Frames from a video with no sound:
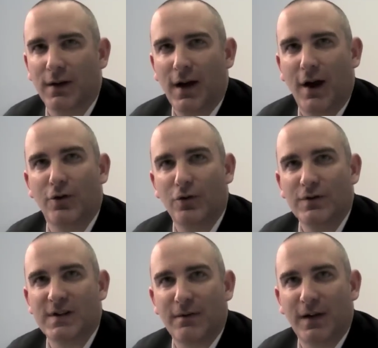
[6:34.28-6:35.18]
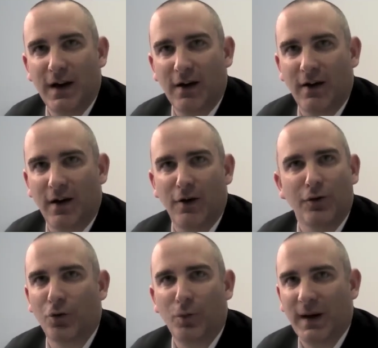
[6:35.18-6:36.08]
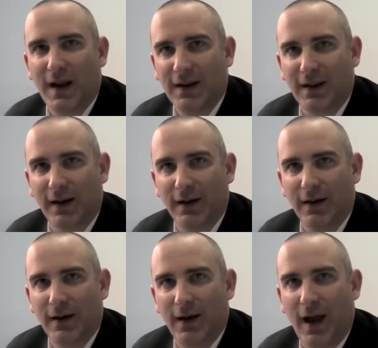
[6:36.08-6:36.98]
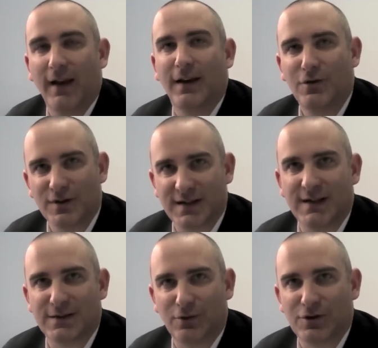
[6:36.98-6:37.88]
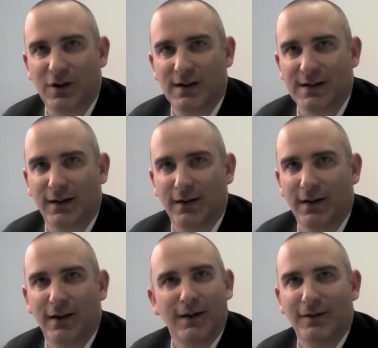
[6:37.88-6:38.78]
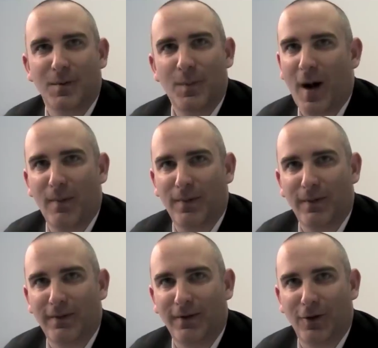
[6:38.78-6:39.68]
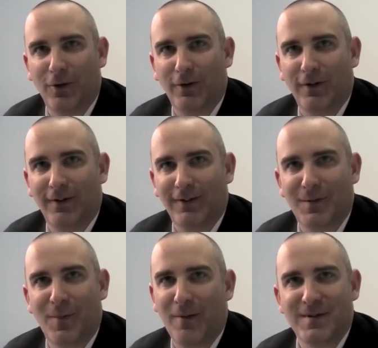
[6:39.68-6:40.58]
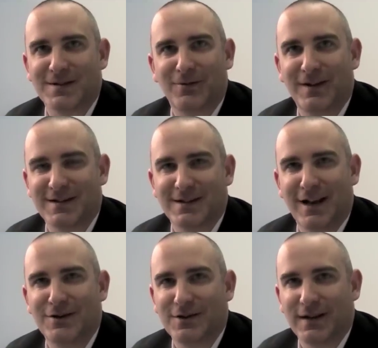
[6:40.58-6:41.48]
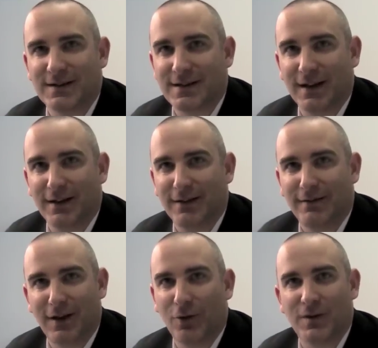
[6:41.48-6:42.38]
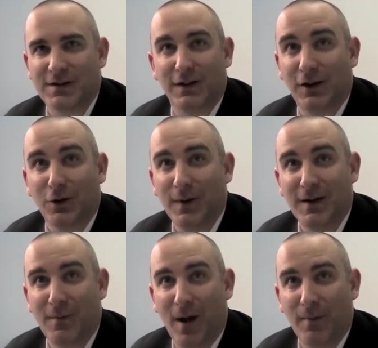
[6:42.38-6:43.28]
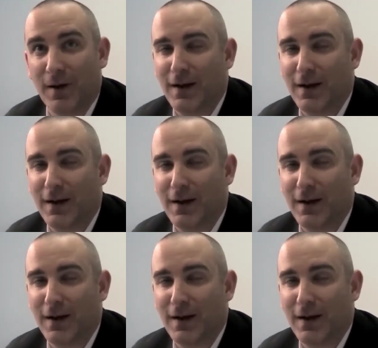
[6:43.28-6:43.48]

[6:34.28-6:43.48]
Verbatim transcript: and you lose every year, and you don't win anything, and then you're seen socialising, the mob, you know, the mob is only as intelligent as the, the lowest IQ in the mob.